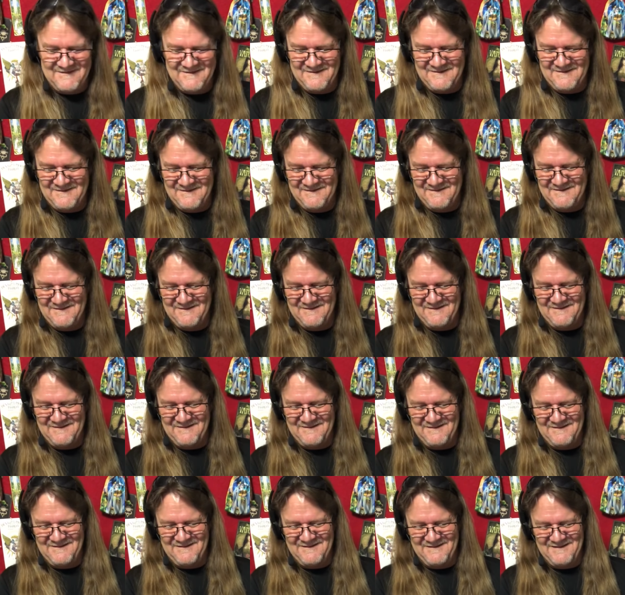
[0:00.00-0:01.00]

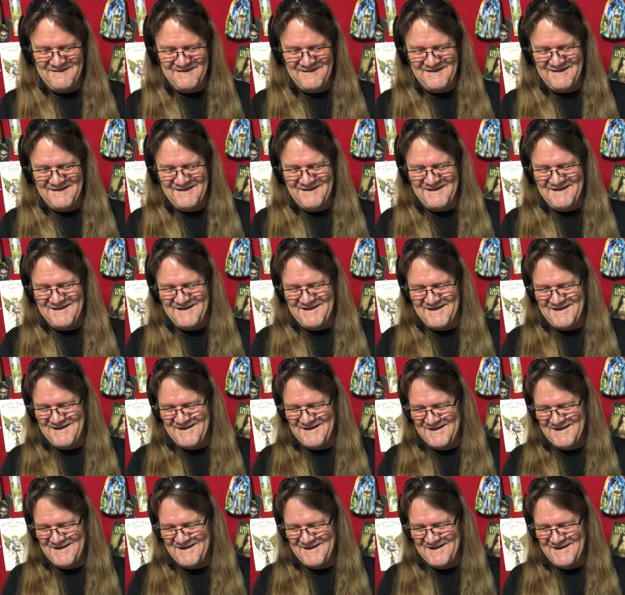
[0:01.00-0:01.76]
Nothing is said.